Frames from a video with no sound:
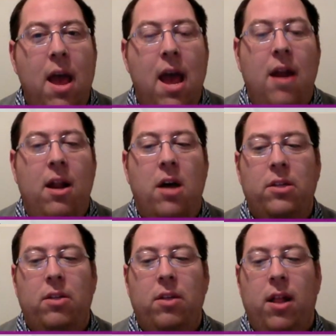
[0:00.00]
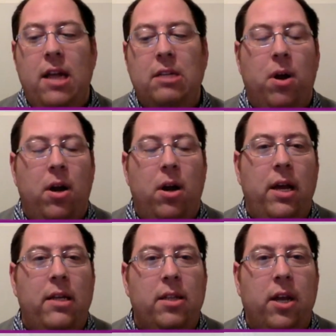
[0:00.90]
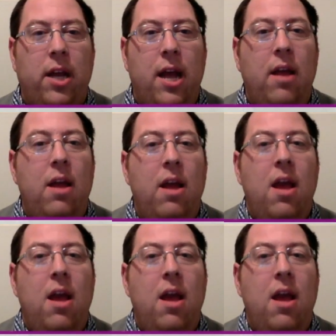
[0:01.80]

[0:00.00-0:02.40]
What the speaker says: And also the last part is looking at,